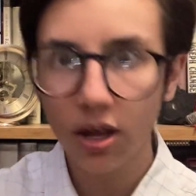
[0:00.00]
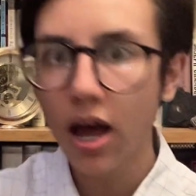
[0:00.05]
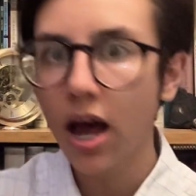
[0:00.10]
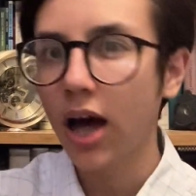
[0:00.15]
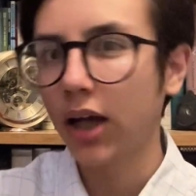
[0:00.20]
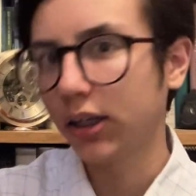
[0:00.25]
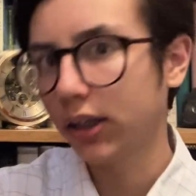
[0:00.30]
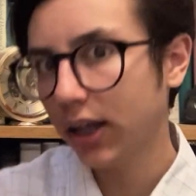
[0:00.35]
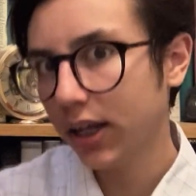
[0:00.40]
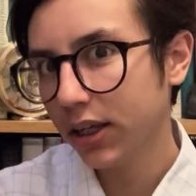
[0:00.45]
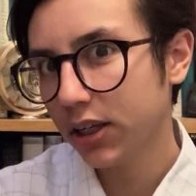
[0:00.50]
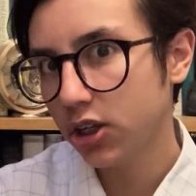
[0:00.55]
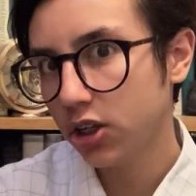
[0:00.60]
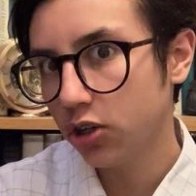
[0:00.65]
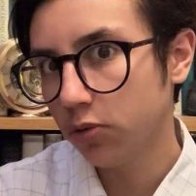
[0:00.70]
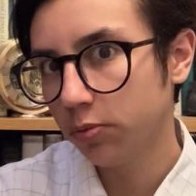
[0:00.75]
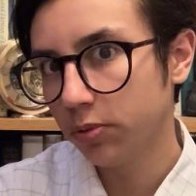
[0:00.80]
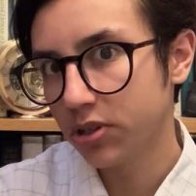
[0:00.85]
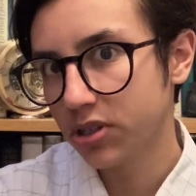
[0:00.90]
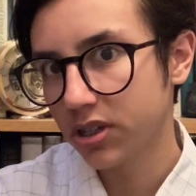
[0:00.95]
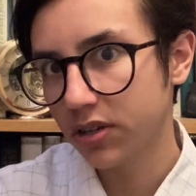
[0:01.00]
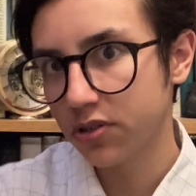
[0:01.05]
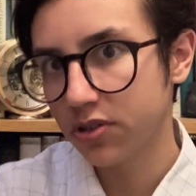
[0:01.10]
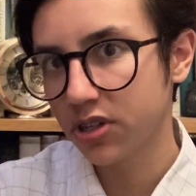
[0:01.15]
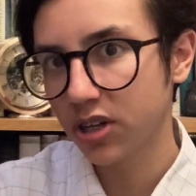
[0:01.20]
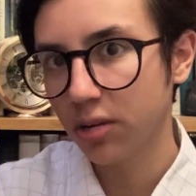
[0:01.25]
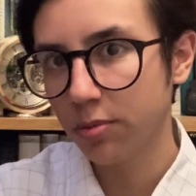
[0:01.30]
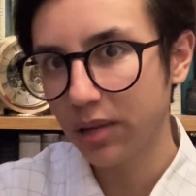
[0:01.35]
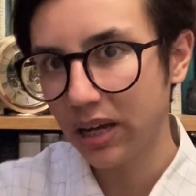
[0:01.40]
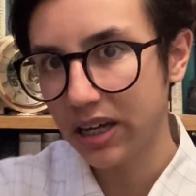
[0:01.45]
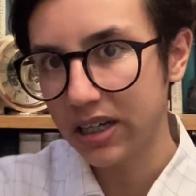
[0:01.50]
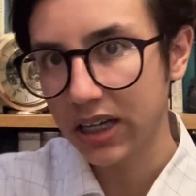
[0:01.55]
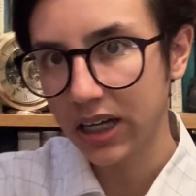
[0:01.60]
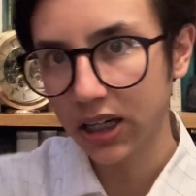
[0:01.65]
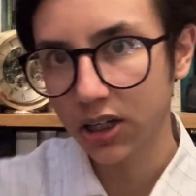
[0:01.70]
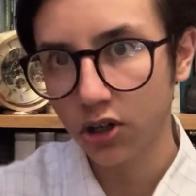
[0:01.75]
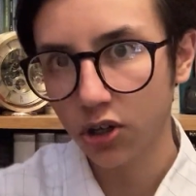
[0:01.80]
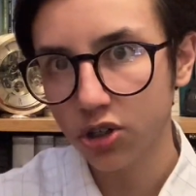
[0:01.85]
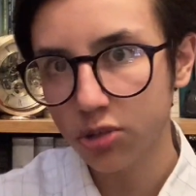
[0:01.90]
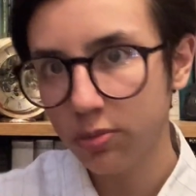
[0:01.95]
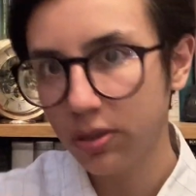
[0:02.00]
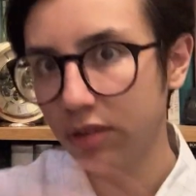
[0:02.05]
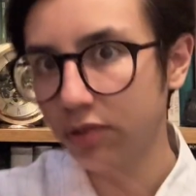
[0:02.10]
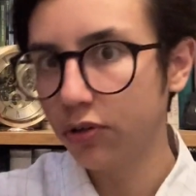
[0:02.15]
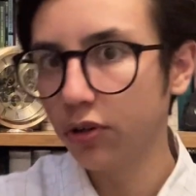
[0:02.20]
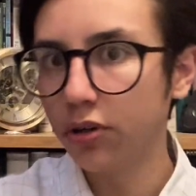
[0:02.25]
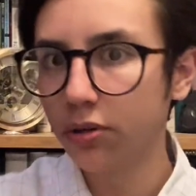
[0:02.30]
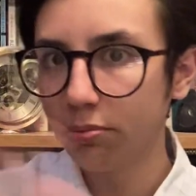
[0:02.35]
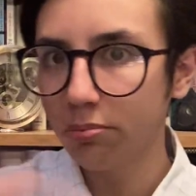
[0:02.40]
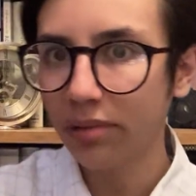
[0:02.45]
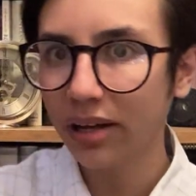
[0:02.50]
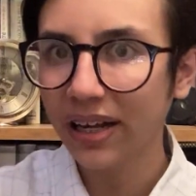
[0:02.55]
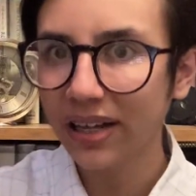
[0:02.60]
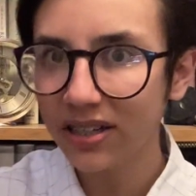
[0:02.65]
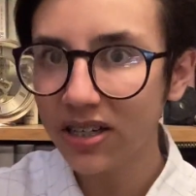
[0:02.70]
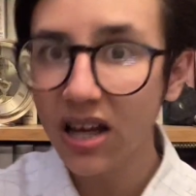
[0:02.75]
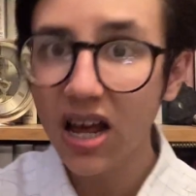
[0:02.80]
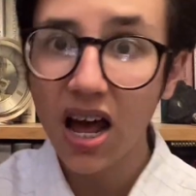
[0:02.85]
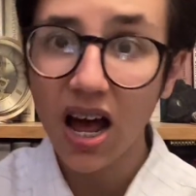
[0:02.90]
And like humans, there is going to be a dichotomy of good and bad,